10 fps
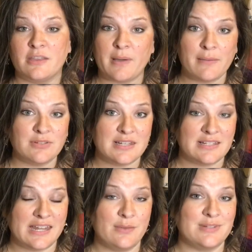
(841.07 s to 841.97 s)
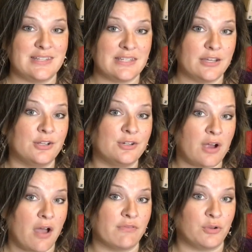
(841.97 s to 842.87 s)
the Bible says that he was a
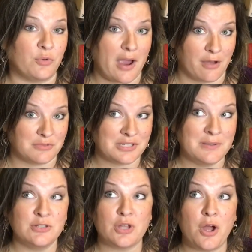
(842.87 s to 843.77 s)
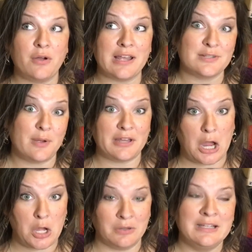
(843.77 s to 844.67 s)
tiller of the ground. So guess what,
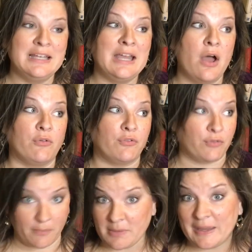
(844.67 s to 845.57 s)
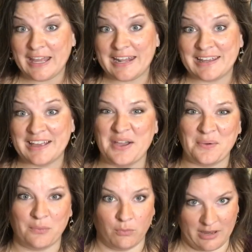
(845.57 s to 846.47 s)
y'all? From the beginning,
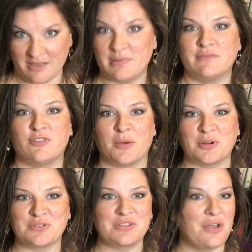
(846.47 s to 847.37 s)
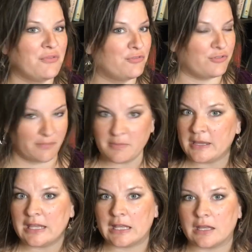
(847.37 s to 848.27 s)
we had been farmers. From the
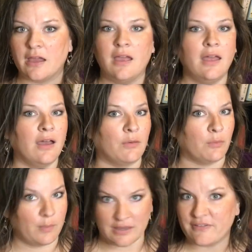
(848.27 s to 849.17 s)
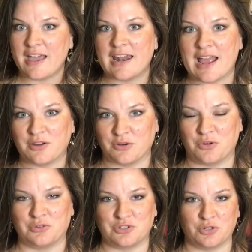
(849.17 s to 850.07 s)
beginning, we've had
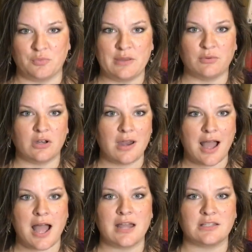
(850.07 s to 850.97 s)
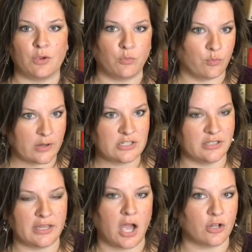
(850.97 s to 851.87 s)
agriculture. We were not
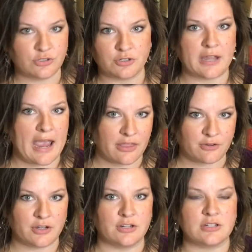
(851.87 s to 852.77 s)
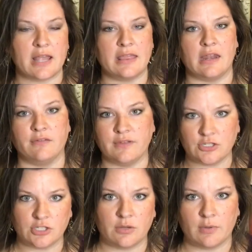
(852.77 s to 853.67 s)
originally hunter-gatherers and then
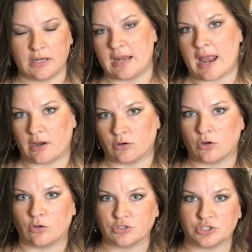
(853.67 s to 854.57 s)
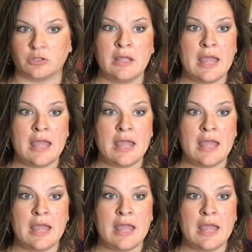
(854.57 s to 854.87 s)
eventually went into agriculture.